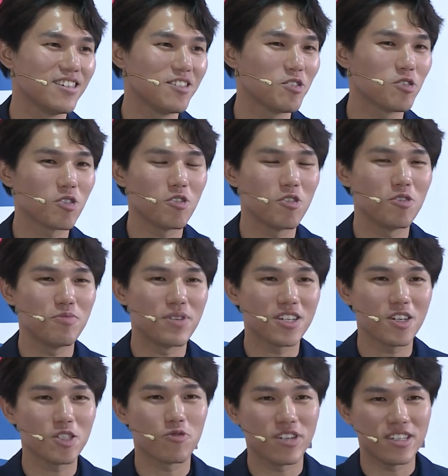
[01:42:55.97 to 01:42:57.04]
So
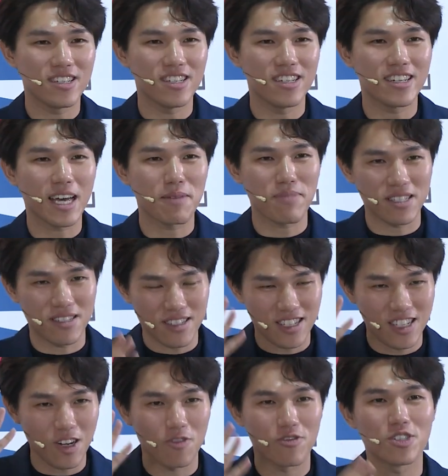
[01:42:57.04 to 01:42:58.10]
because with the
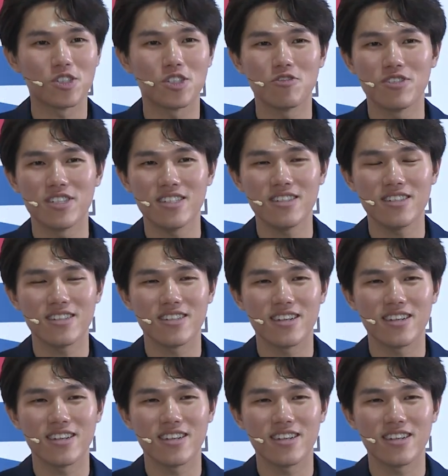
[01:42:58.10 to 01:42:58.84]
capacity of a student,